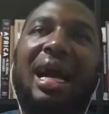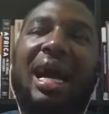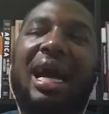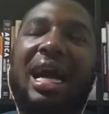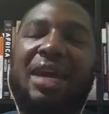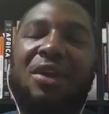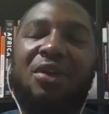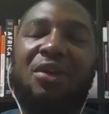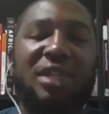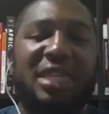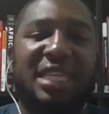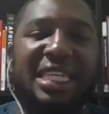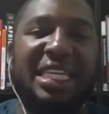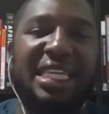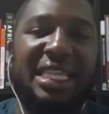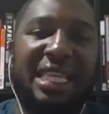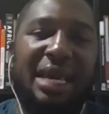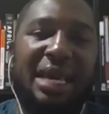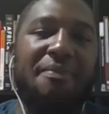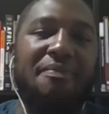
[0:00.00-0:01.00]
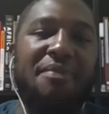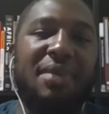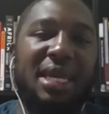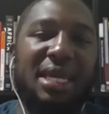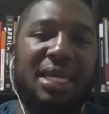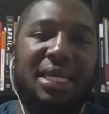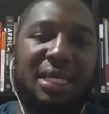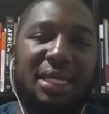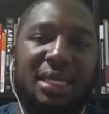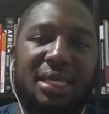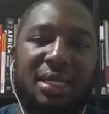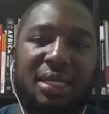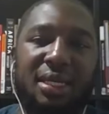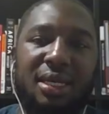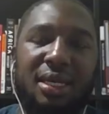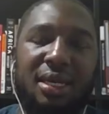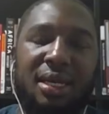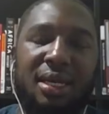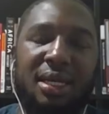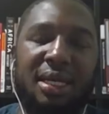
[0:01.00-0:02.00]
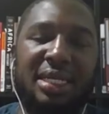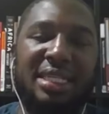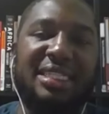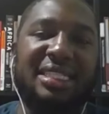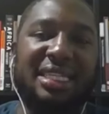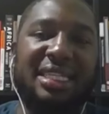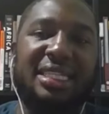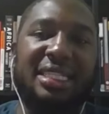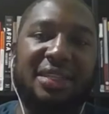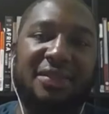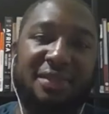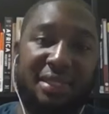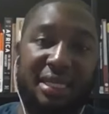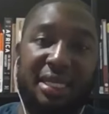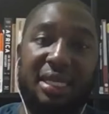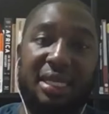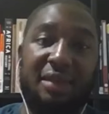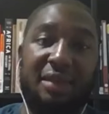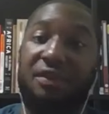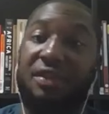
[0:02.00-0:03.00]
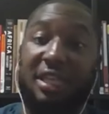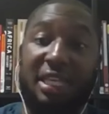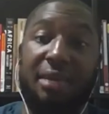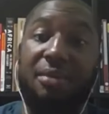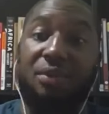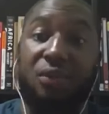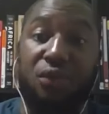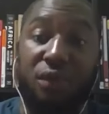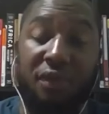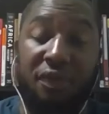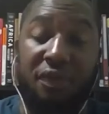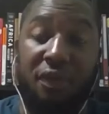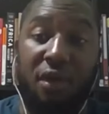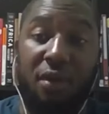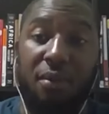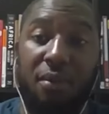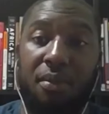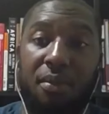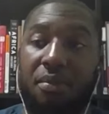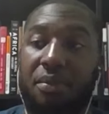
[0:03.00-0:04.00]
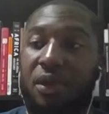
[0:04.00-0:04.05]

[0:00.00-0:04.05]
I don't think there are many incentives really for them to reform,